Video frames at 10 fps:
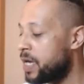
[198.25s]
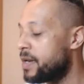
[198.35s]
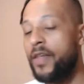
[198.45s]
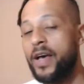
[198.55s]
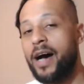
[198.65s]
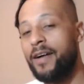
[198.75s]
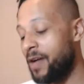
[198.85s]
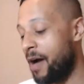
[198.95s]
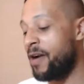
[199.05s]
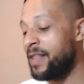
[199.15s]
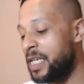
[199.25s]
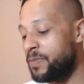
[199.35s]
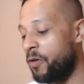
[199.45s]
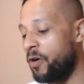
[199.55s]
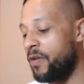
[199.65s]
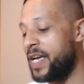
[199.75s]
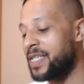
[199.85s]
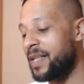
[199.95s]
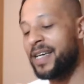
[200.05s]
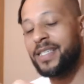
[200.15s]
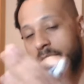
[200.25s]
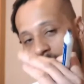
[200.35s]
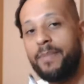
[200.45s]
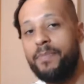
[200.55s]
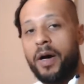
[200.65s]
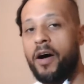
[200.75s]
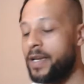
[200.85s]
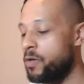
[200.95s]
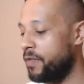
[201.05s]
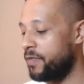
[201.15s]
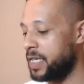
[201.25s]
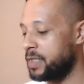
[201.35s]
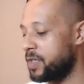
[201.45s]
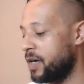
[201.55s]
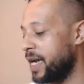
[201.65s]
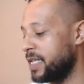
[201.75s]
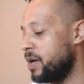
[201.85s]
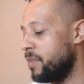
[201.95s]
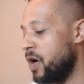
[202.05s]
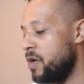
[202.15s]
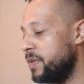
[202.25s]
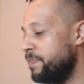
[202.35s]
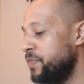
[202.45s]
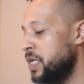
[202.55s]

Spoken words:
Now, I've read these before, and there's a theme behind all of these, which I'll get to in a moment.